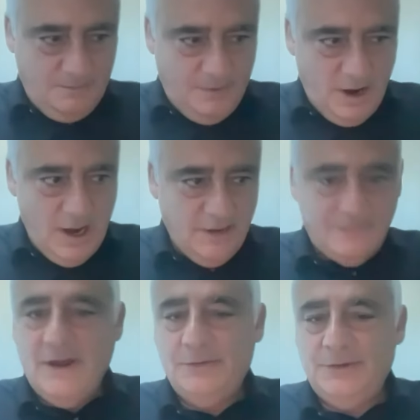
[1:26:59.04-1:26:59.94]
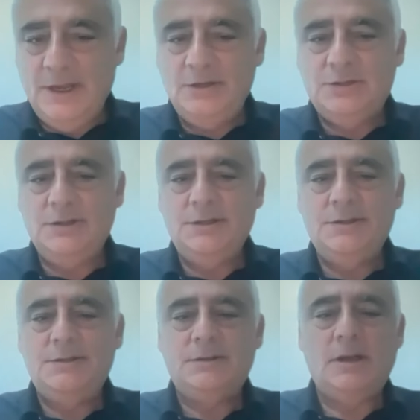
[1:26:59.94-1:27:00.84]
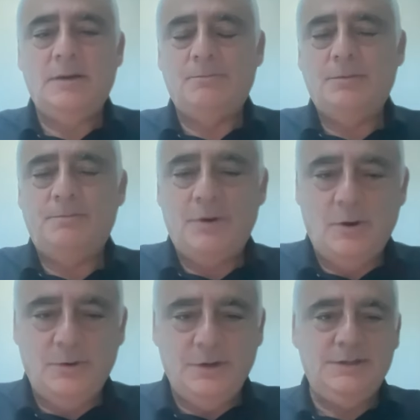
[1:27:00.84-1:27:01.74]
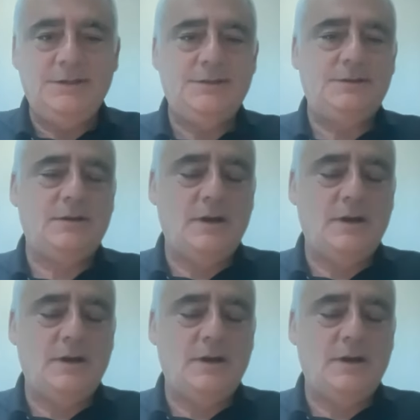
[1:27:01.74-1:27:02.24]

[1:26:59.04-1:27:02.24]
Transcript: by foundations and proponents